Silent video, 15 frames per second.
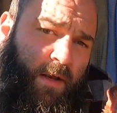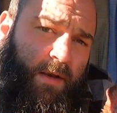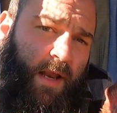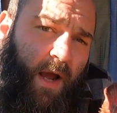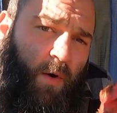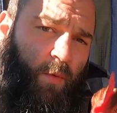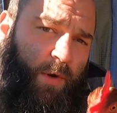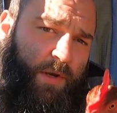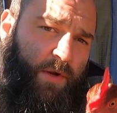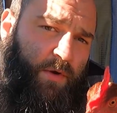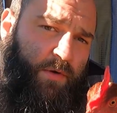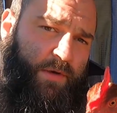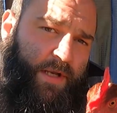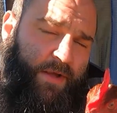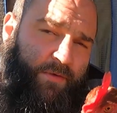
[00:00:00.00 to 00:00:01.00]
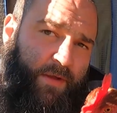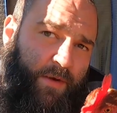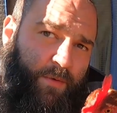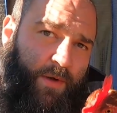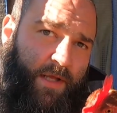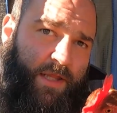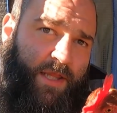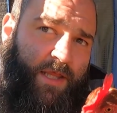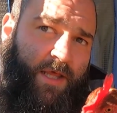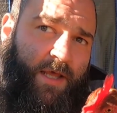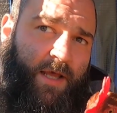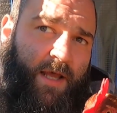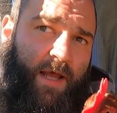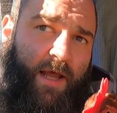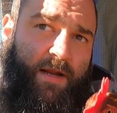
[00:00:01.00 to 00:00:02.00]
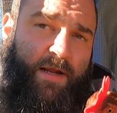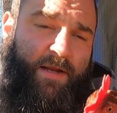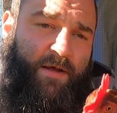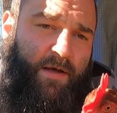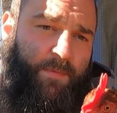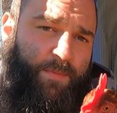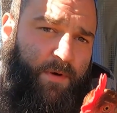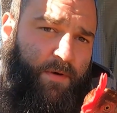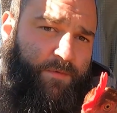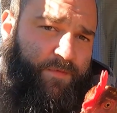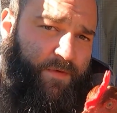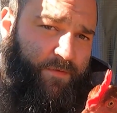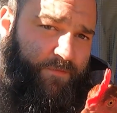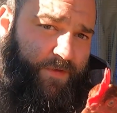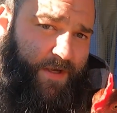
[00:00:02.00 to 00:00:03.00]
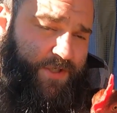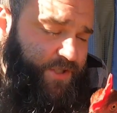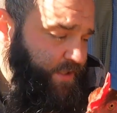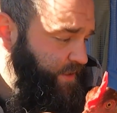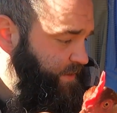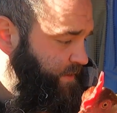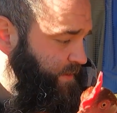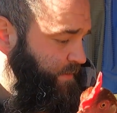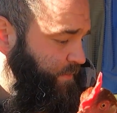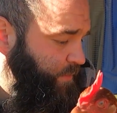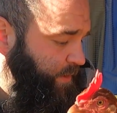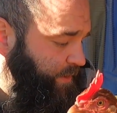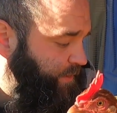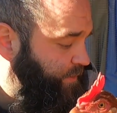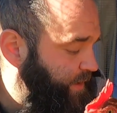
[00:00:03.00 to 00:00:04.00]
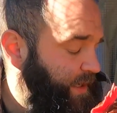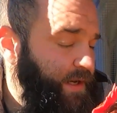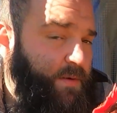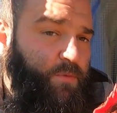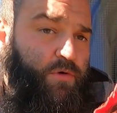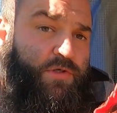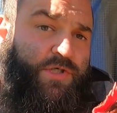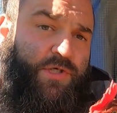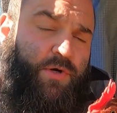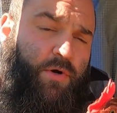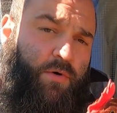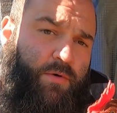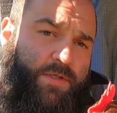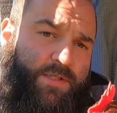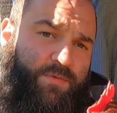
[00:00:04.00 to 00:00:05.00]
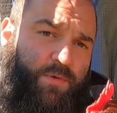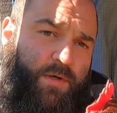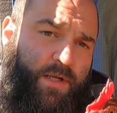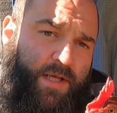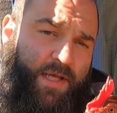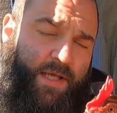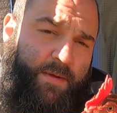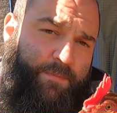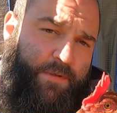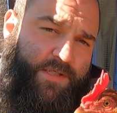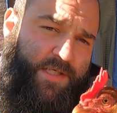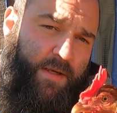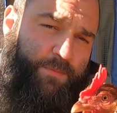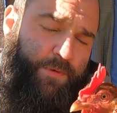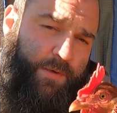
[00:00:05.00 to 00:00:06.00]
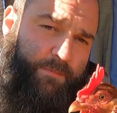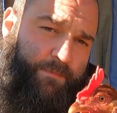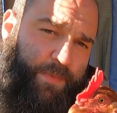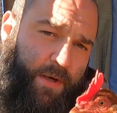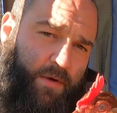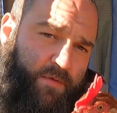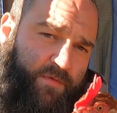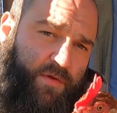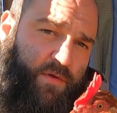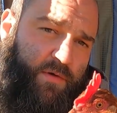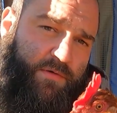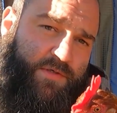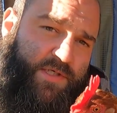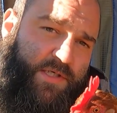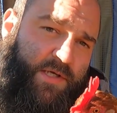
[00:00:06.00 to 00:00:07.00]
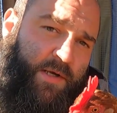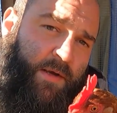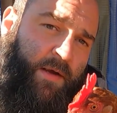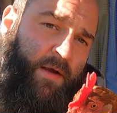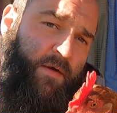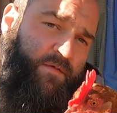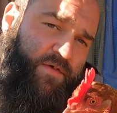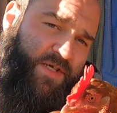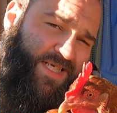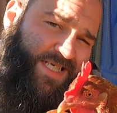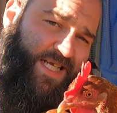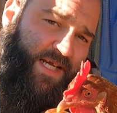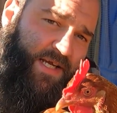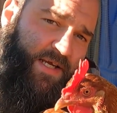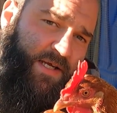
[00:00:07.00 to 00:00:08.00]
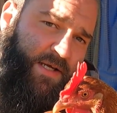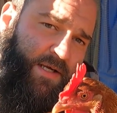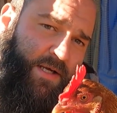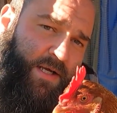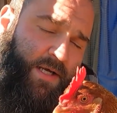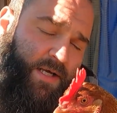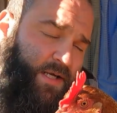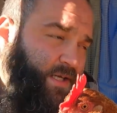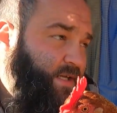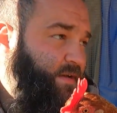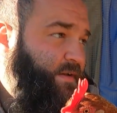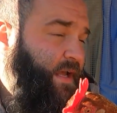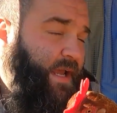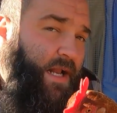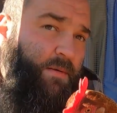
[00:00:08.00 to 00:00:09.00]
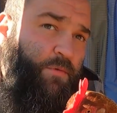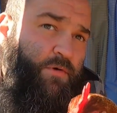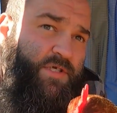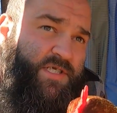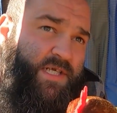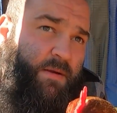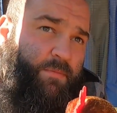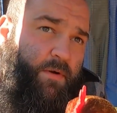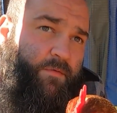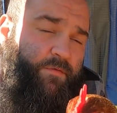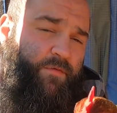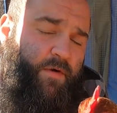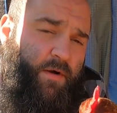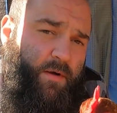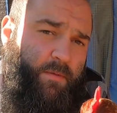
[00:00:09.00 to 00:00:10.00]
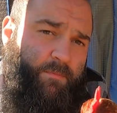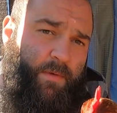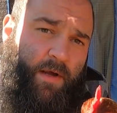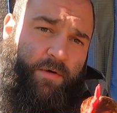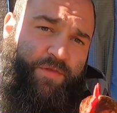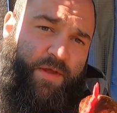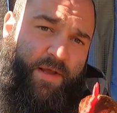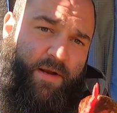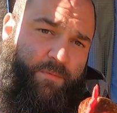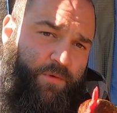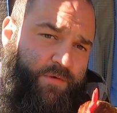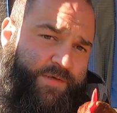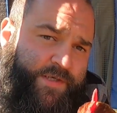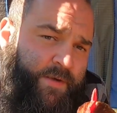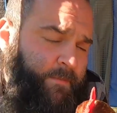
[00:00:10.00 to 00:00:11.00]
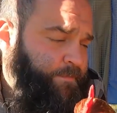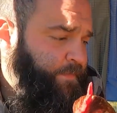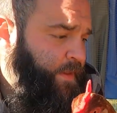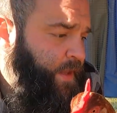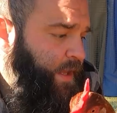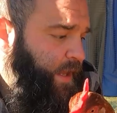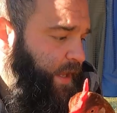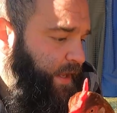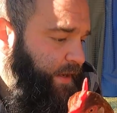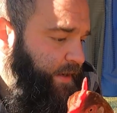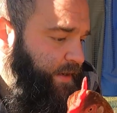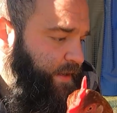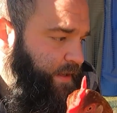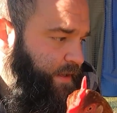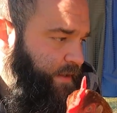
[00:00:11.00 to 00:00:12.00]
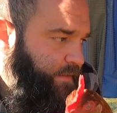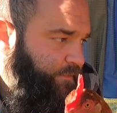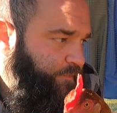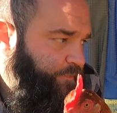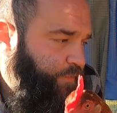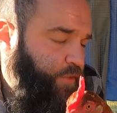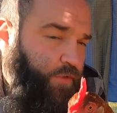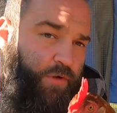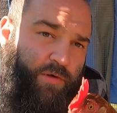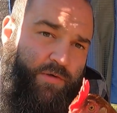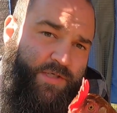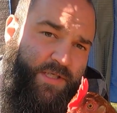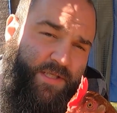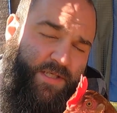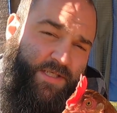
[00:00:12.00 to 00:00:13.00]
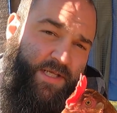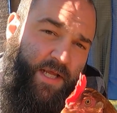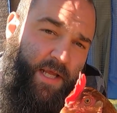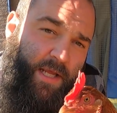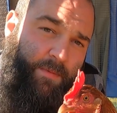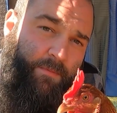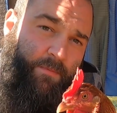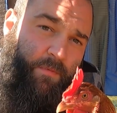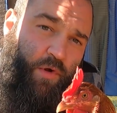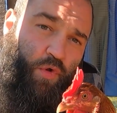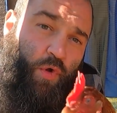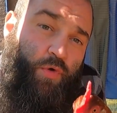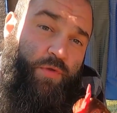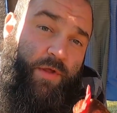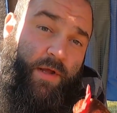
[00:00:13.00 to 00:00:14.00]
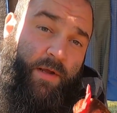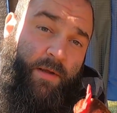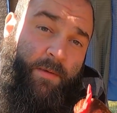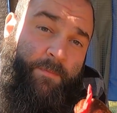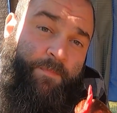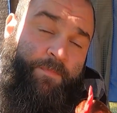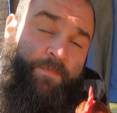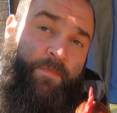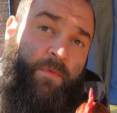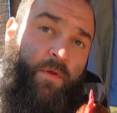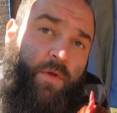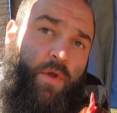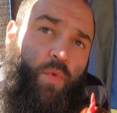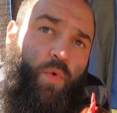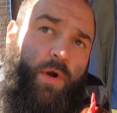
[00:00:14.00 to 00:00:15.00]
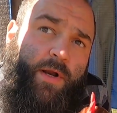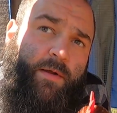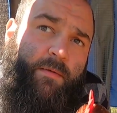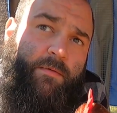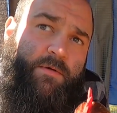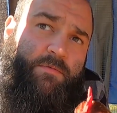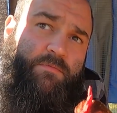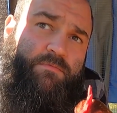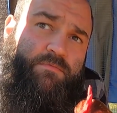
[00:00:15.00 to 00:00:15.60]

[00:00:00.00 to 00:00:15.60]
Now when you're dealing with any type of infection with your animals, you always want to keep a separate pair of clothes for sick animals separate from healthy animals. And if you're using the same clothing, you want to